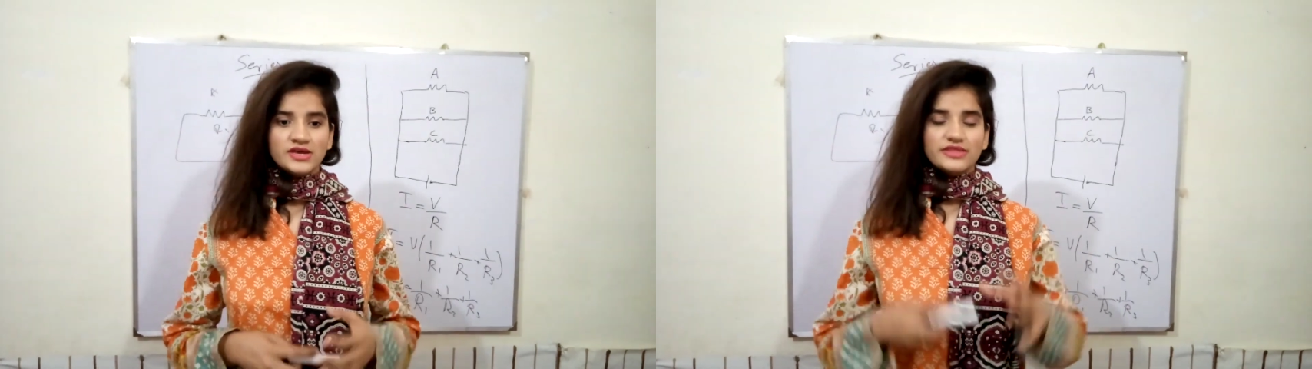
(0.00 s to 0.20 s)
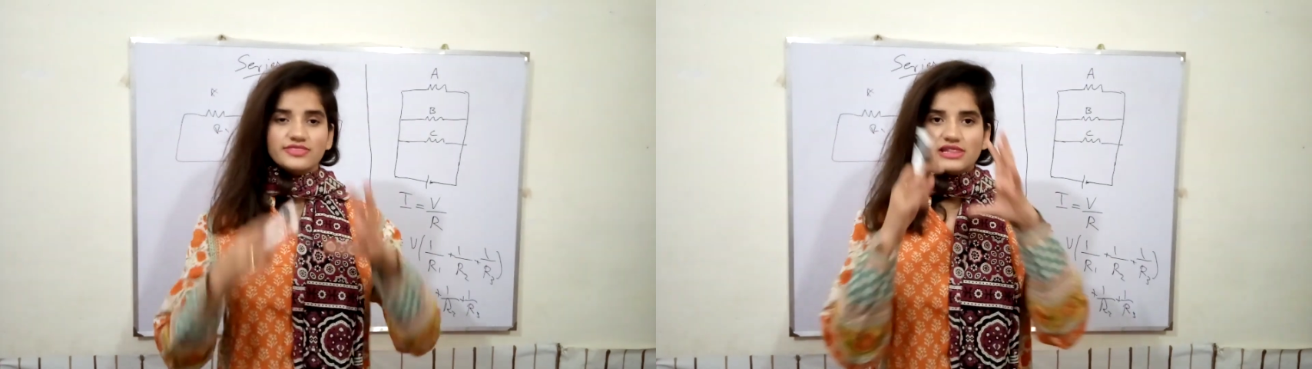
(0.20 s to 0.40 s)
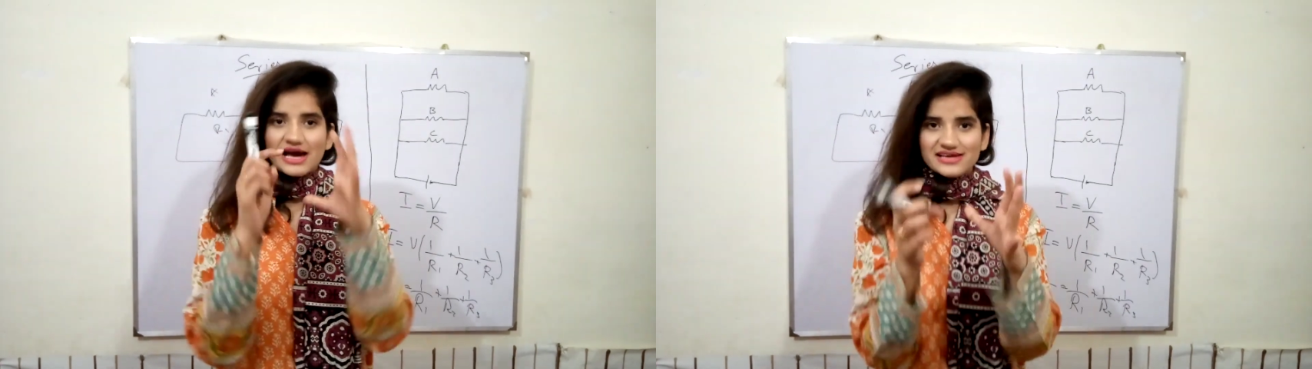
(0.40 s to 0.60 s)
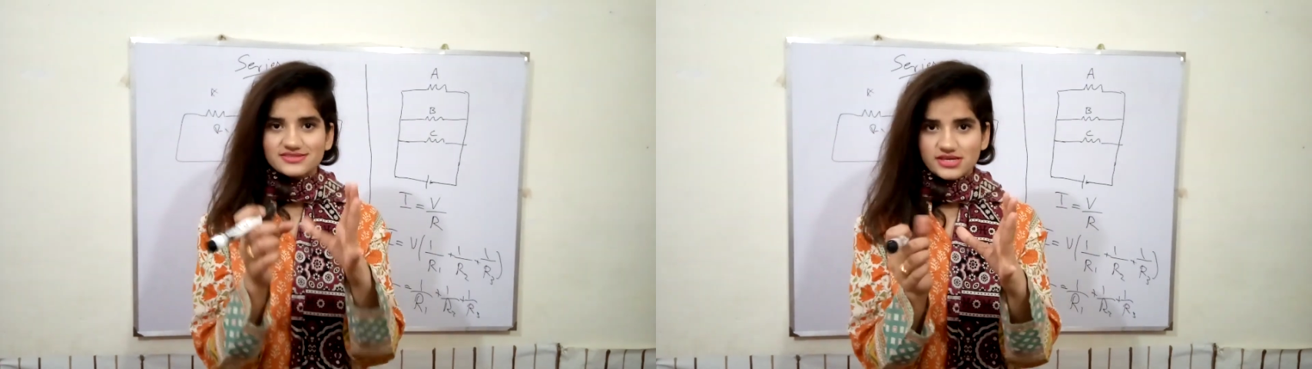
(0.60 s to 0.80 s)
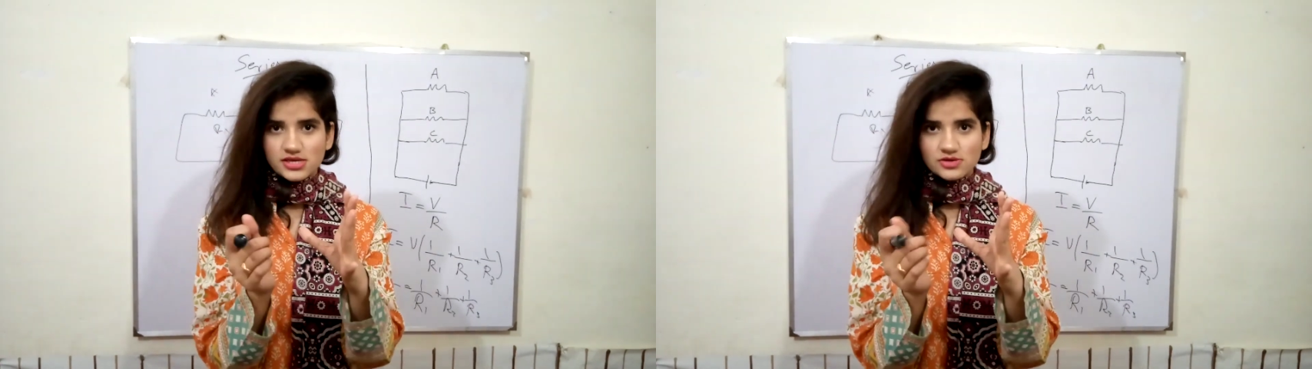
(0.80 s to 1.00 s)
The last
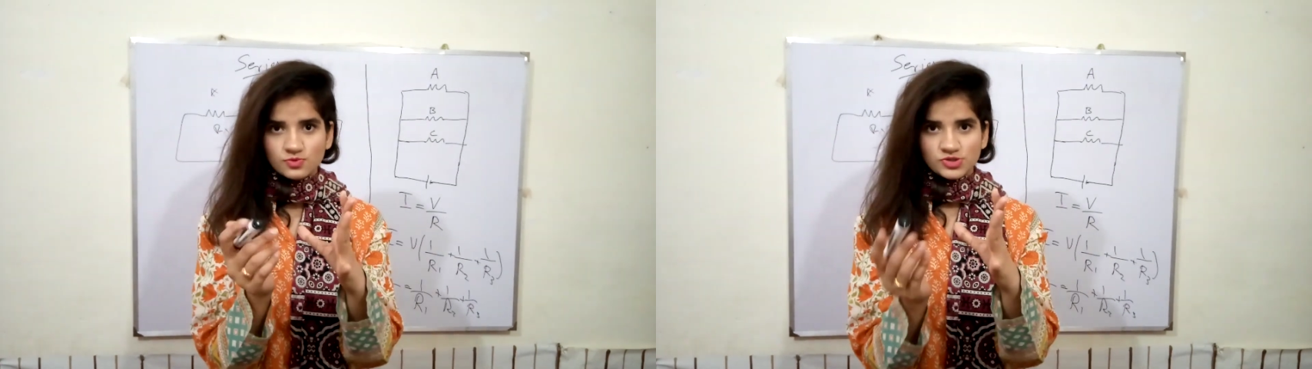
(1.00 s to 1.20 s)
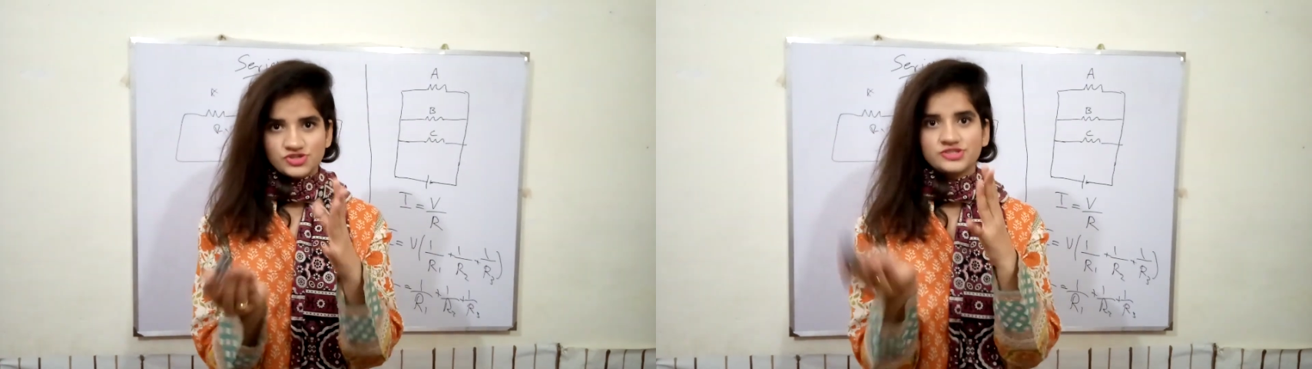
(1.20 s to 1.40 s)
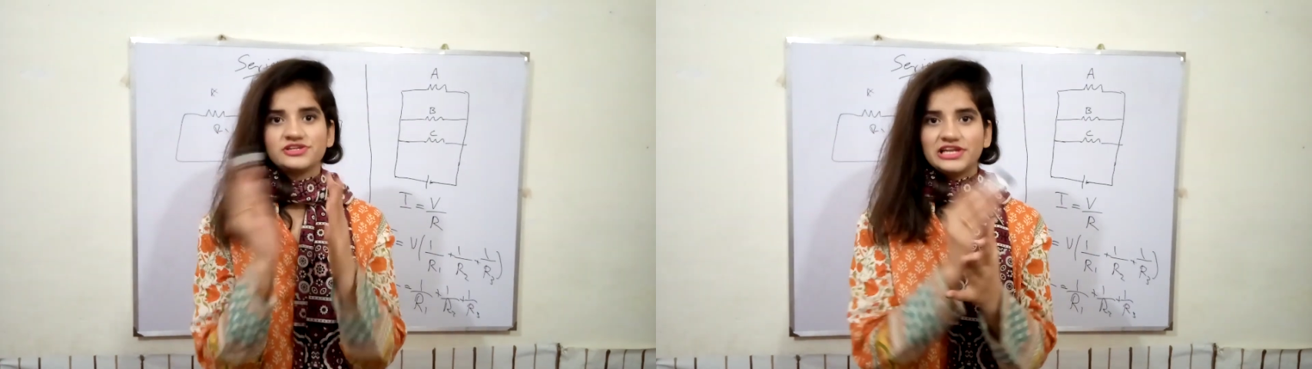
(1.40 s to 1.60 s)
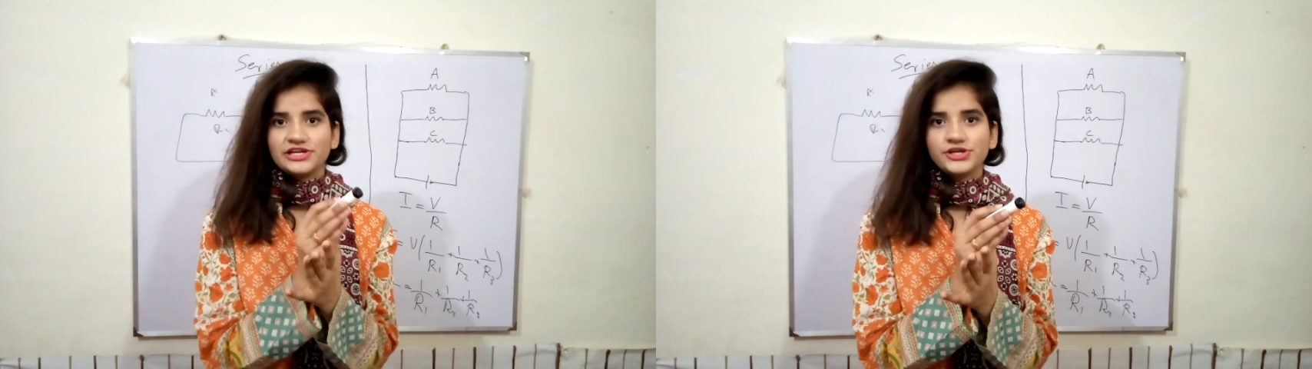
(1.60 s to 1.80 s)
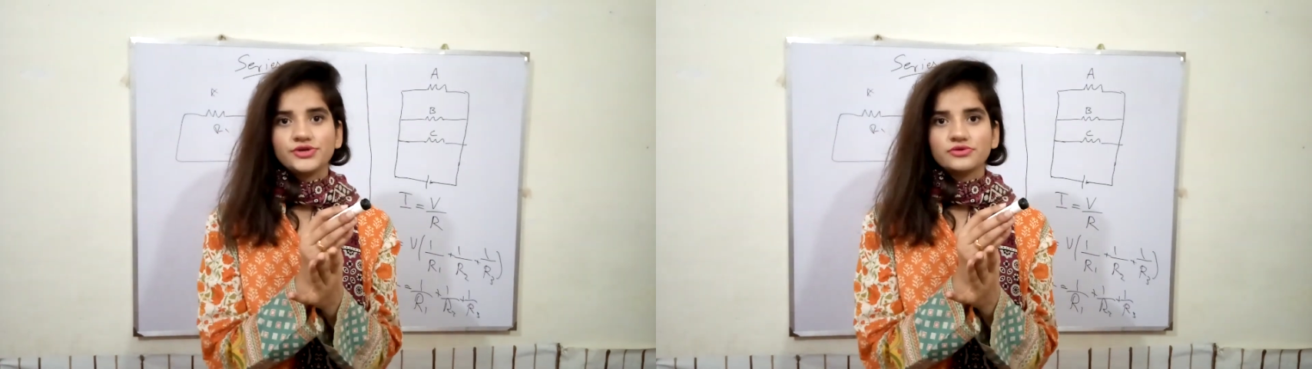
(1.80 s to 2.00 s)
thing which is
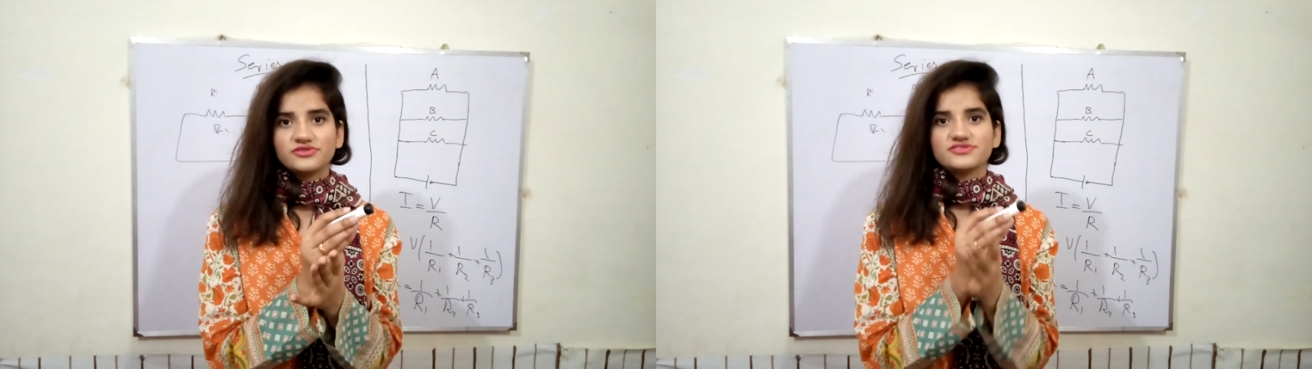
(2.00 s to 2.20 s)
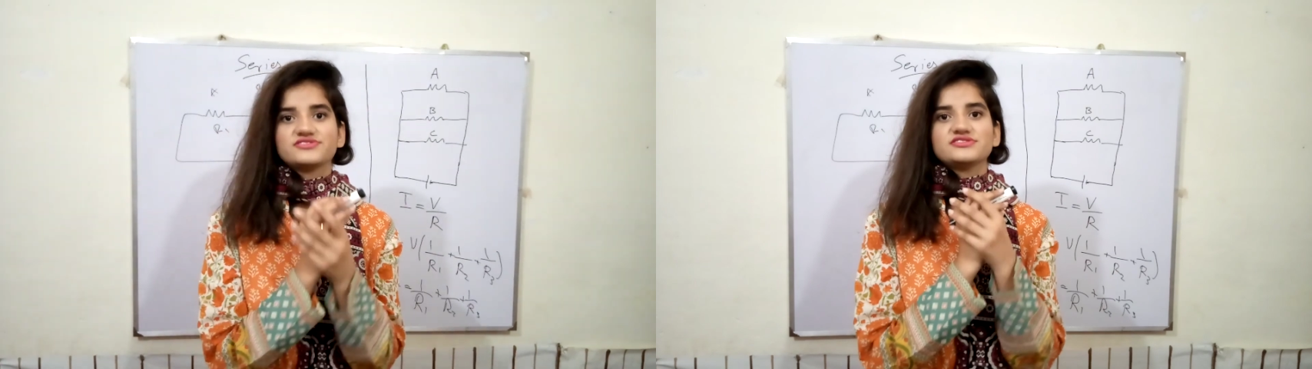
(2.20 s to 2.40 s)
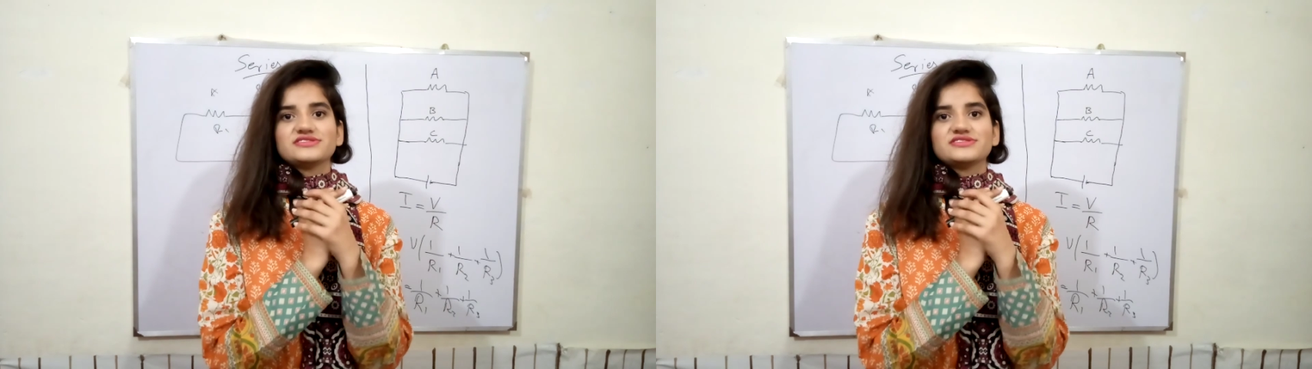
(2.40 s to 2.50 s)
related to resistance